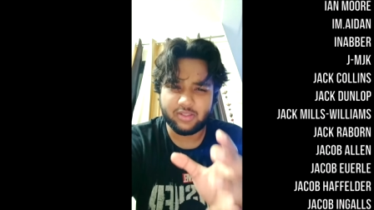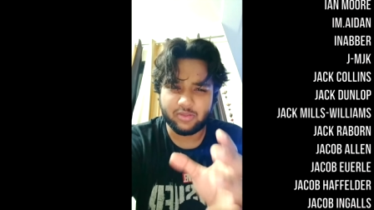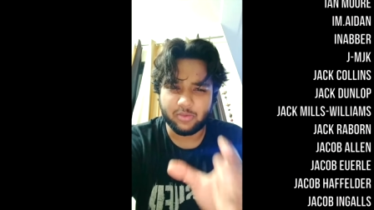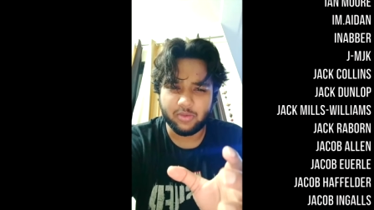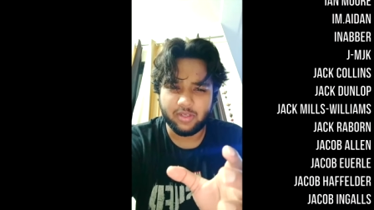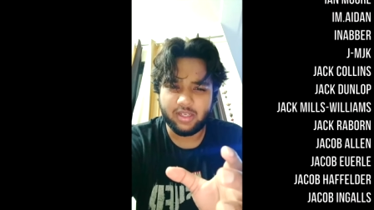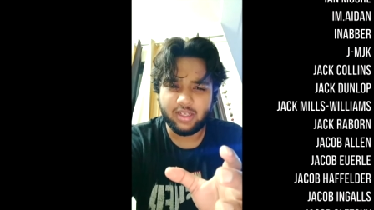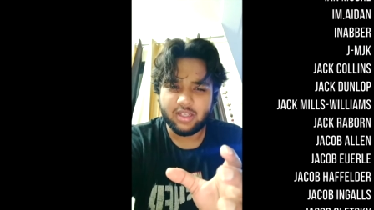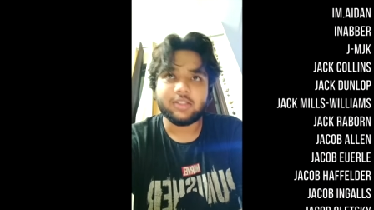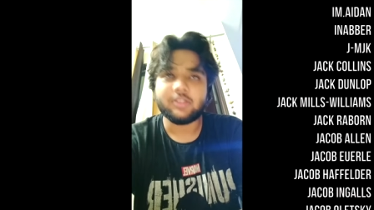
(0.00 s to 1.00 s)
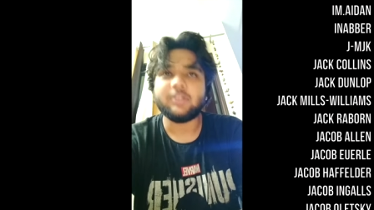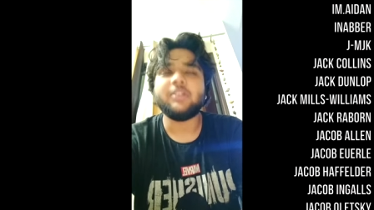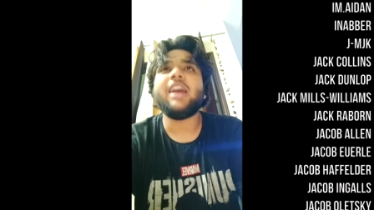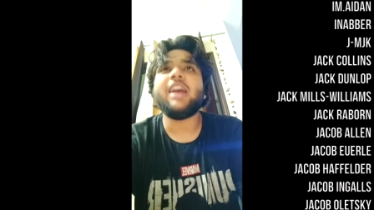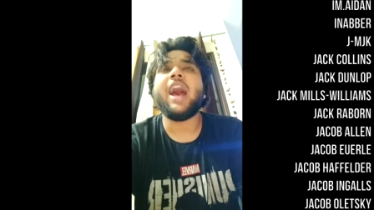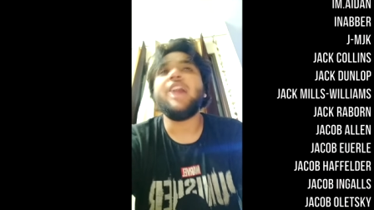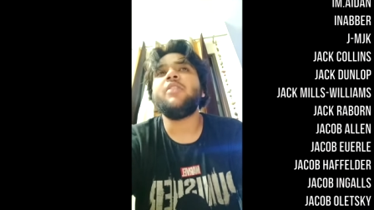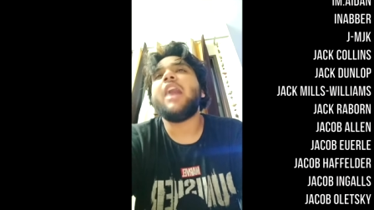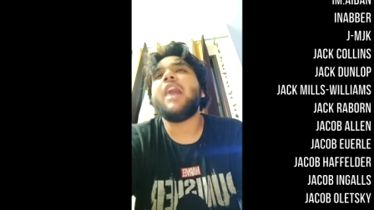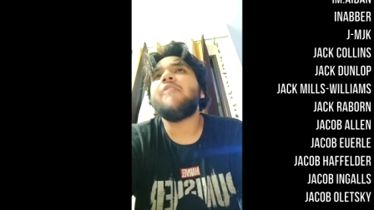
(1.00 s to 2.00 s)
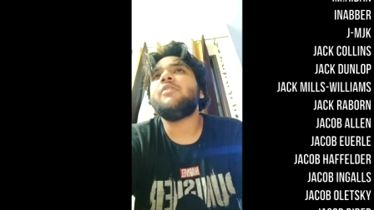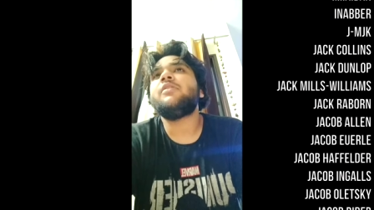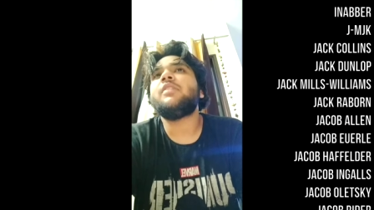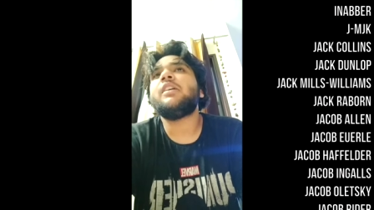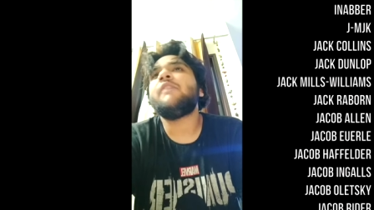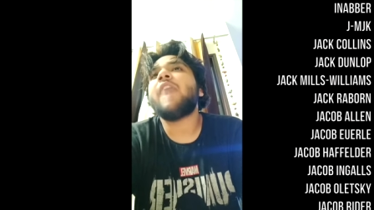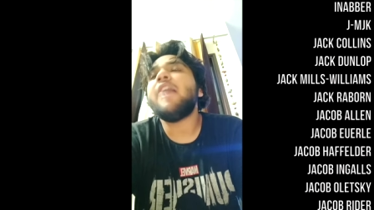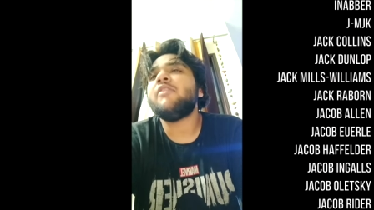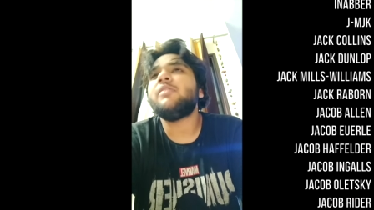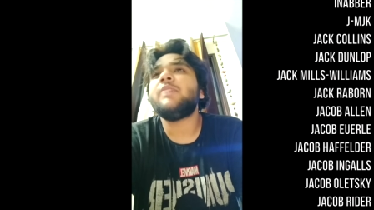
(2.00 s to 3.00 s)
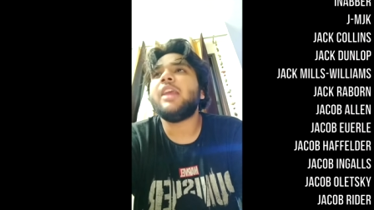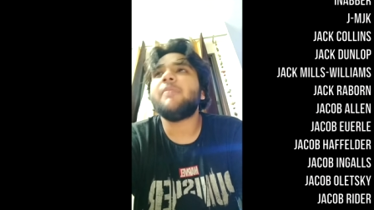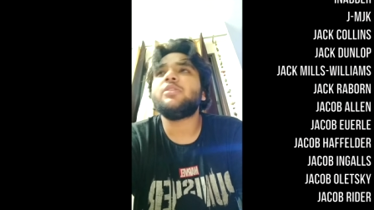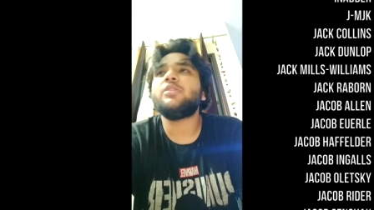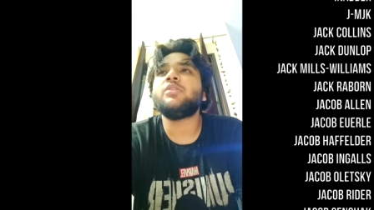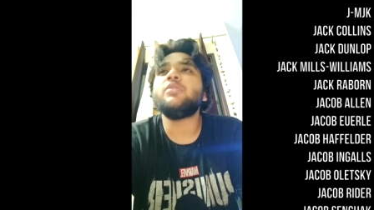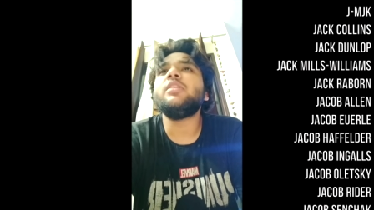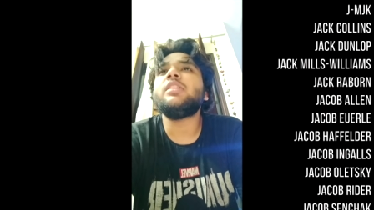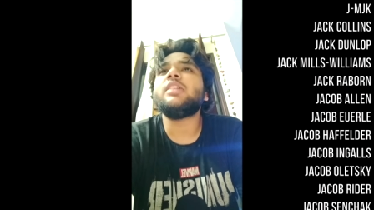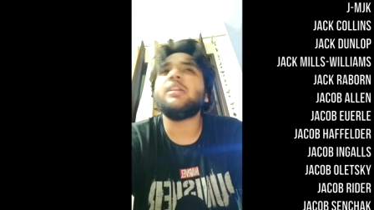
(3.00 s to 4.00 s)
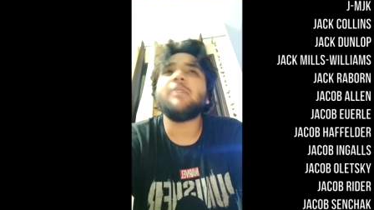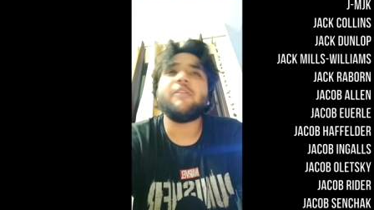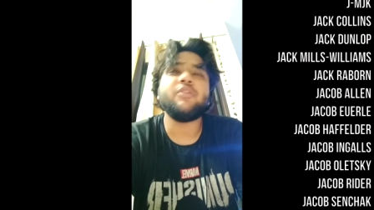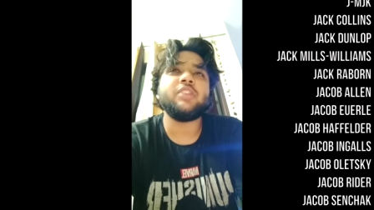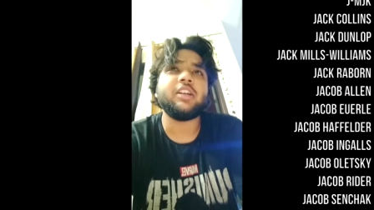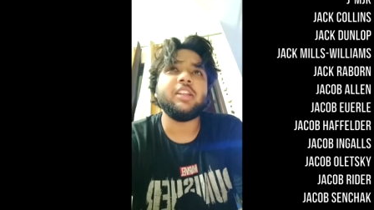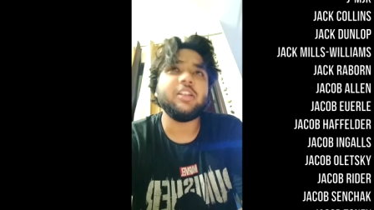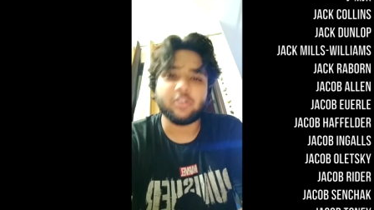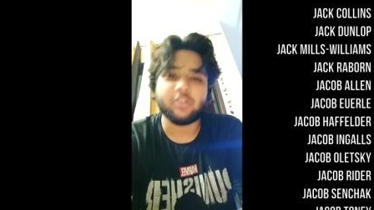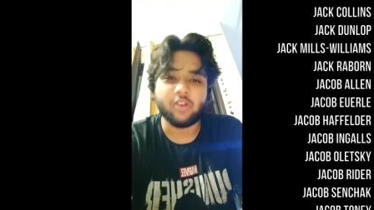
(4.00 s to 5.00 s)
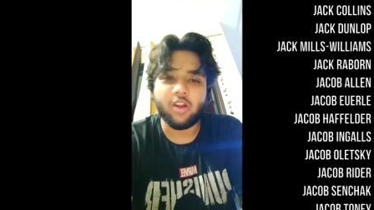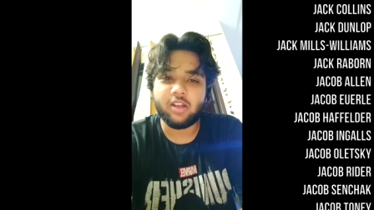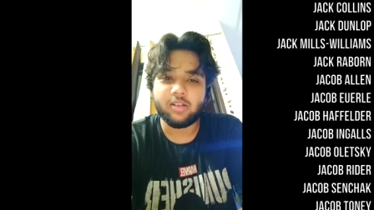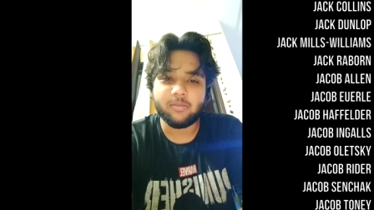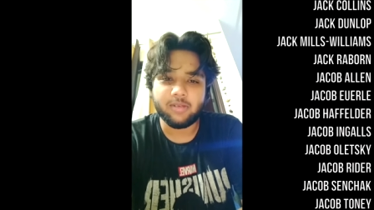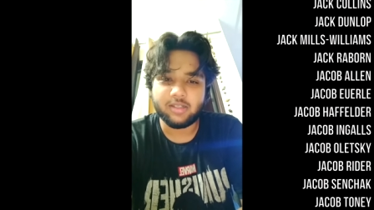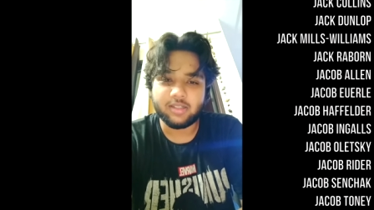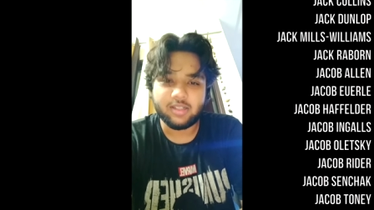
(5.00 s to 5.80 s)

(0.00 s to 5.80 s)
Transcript: story so yeah i don't know i will if i will be able to do it in my future careers or not but